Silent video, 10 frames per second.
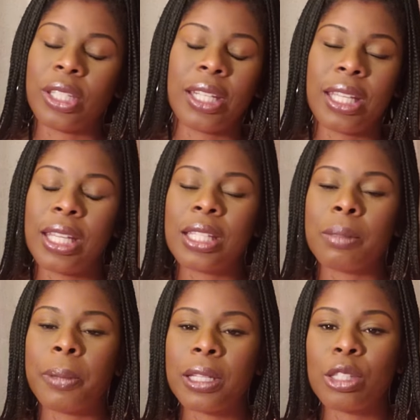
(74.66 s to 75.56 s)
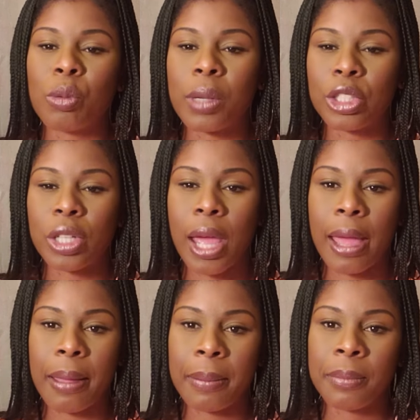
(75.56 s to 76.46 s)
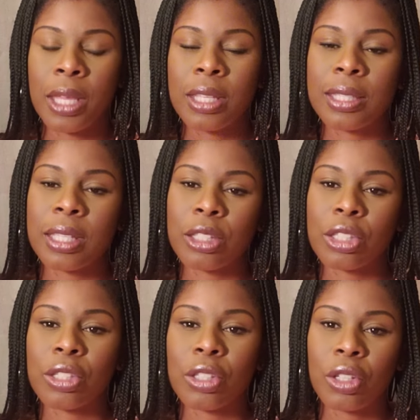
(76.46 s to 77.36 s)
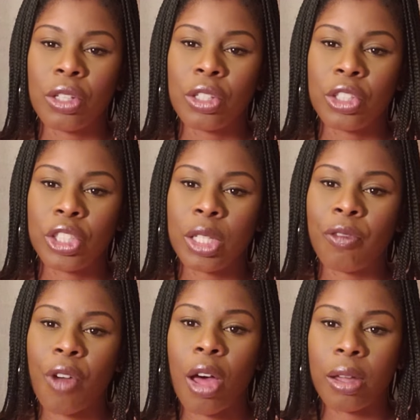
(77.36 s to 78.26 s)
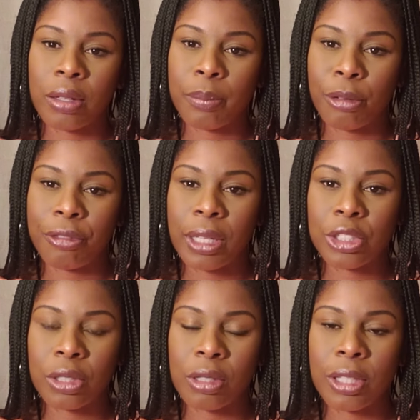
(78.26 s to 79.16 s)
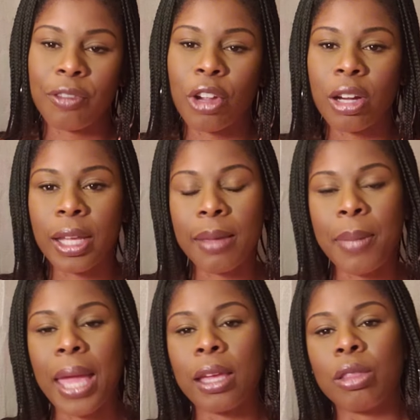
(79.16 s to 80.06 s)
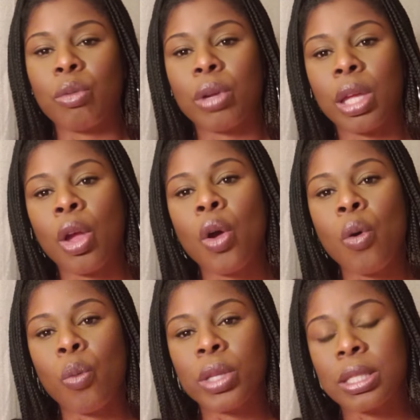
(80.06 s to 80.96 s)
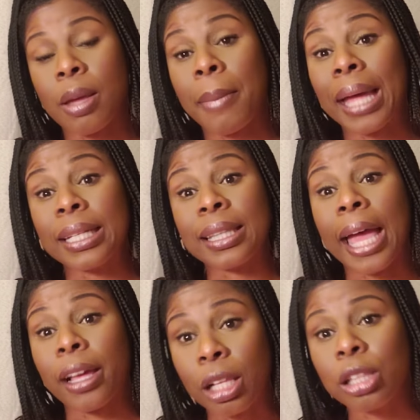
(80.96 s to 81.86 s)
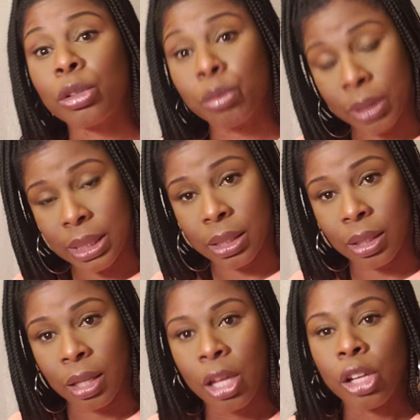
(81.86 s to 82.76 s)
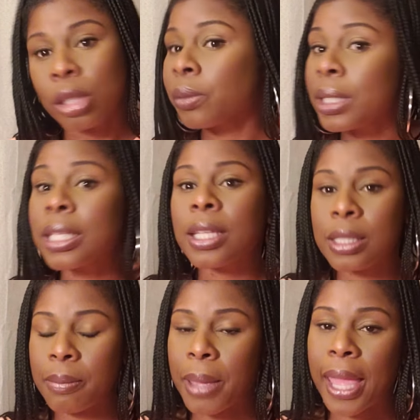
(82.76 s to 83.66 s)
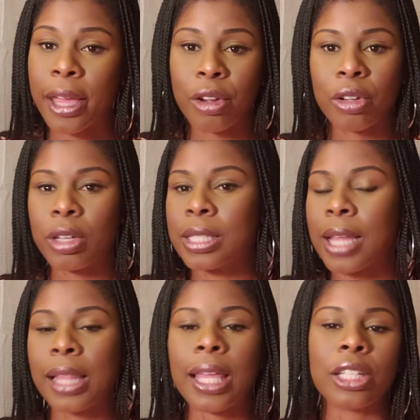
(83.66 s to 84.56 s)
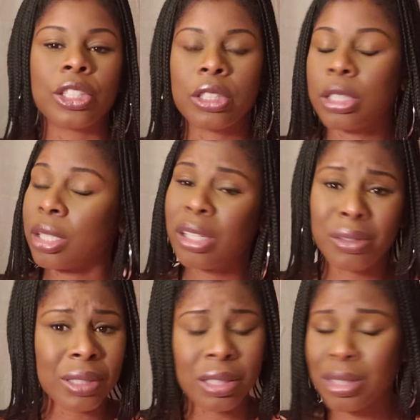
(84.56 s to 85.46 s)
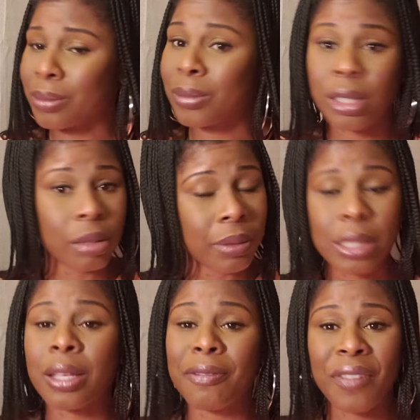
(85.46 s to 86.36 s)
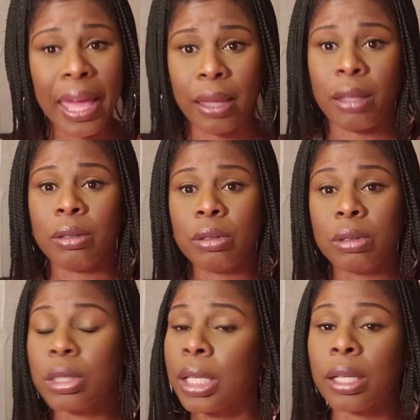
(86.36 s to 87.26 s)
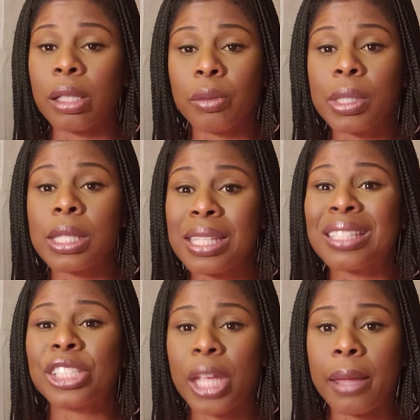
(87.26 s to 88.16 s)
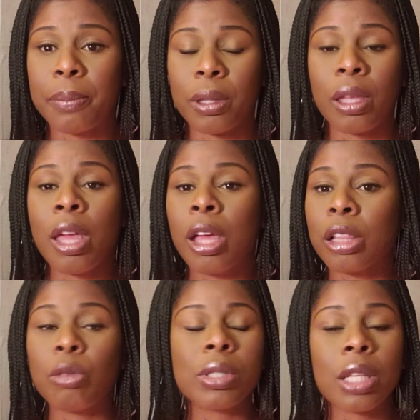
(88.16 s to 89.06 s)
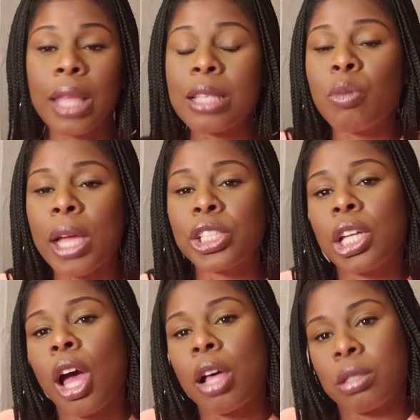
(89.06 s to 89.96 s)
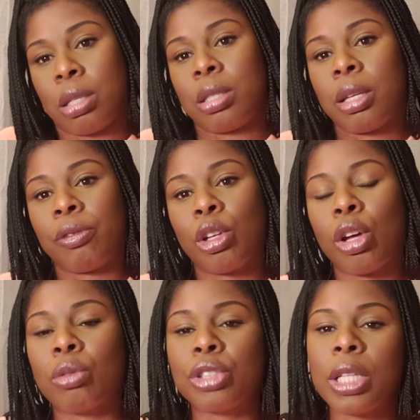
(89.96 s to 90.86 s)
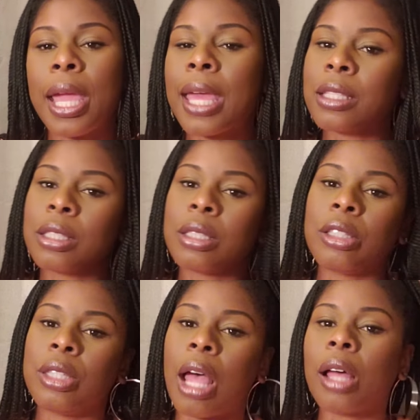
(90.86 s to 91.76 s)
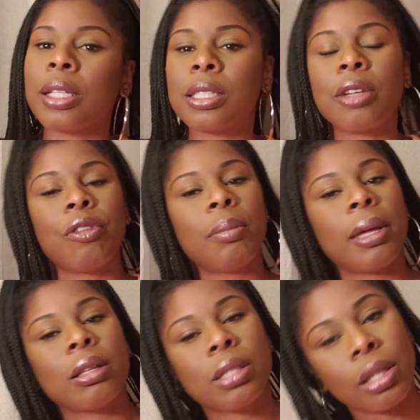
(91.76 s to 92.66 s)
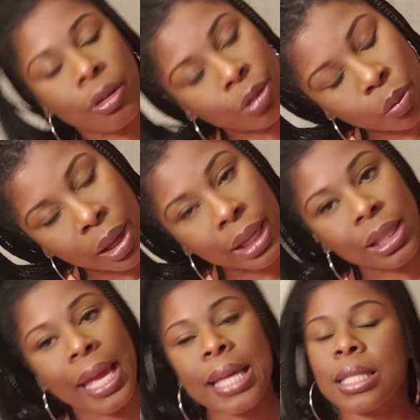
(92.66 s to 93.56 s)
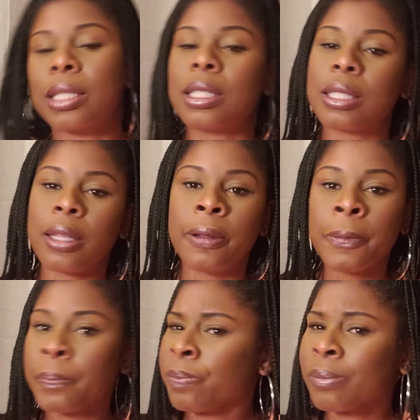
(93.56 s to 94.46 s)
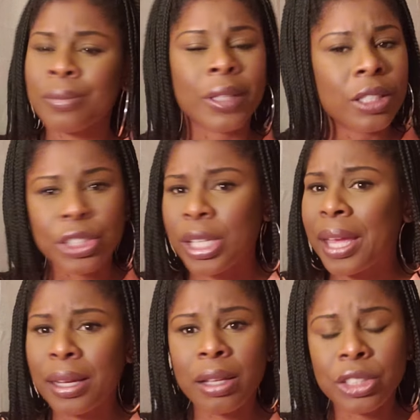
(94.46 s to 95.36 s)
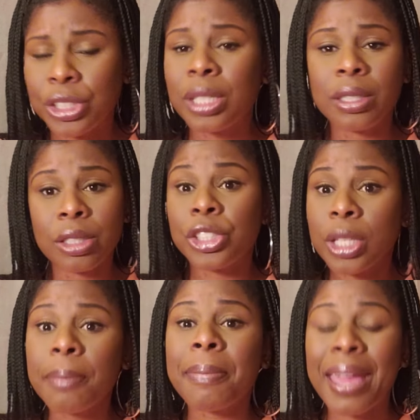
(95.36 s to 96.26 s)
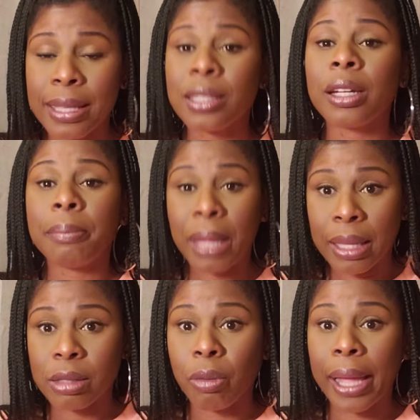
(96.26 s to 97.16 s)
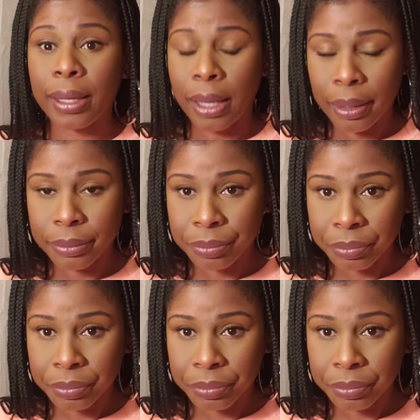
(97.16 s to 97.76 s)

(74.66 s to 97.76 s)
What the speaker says: it's been too much time since she fought professionally for her to get back in the ring with somebody like Clarissa. Clarissa is a bad girl. It's not like Clarissa can fight. Shit, Clarissa is a champion. Clarissa, that's why she calls herself the GOAT. She has all these different belts and different weight classes, and she the best of the best right now.